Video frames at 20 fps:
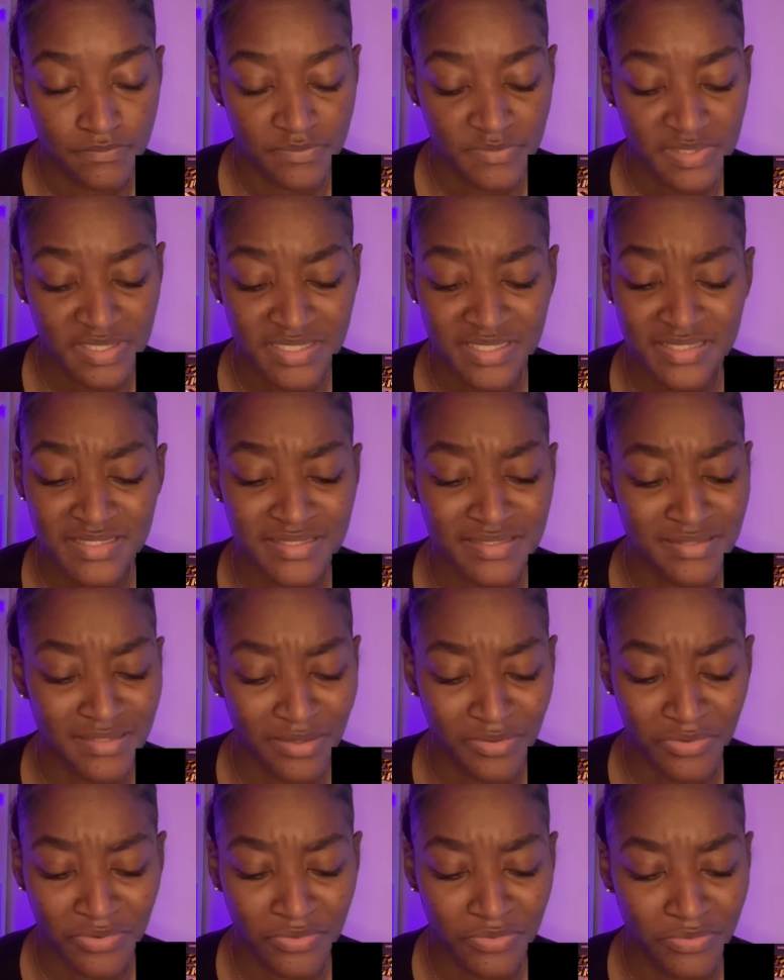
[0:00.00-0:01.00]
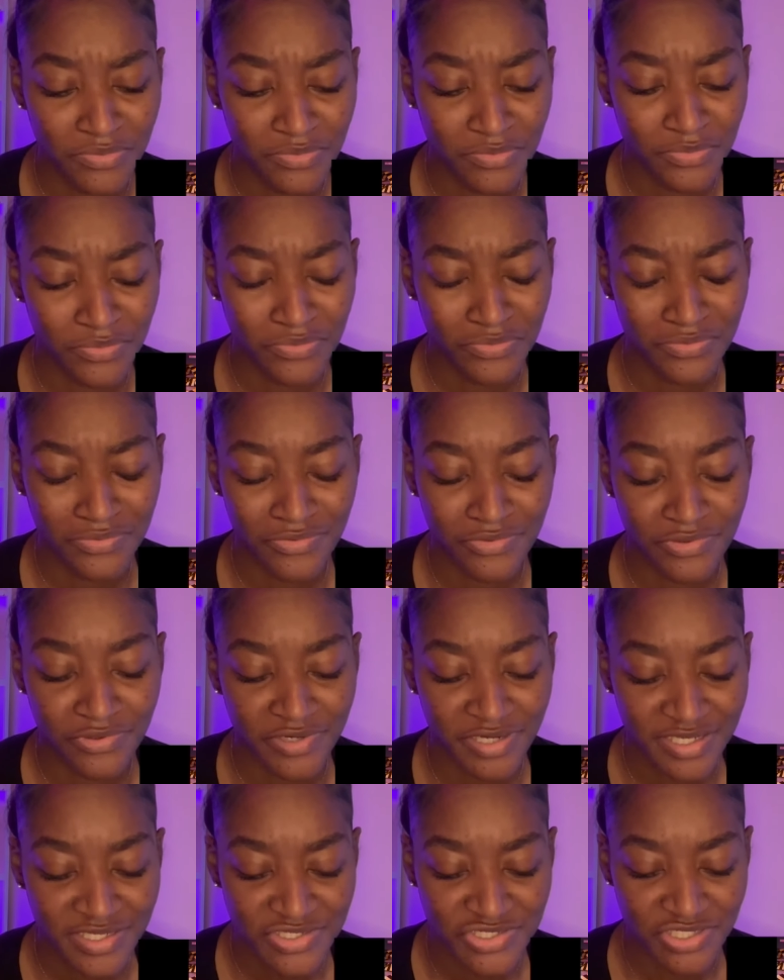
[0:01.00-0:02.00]
This is so
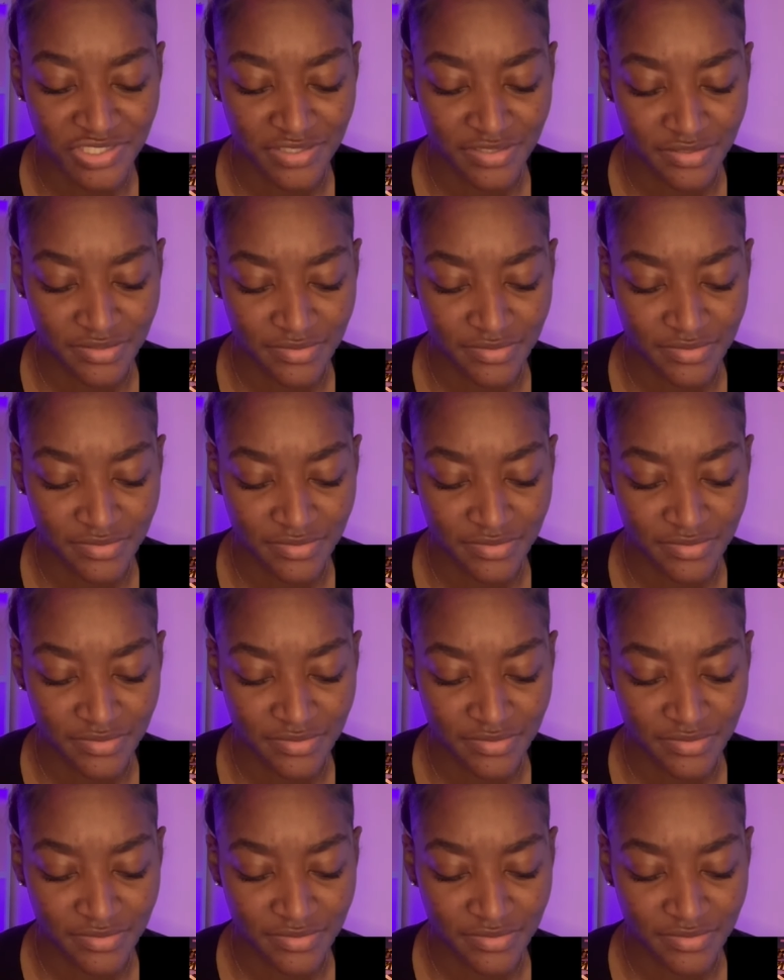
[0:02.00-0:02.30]
cringy.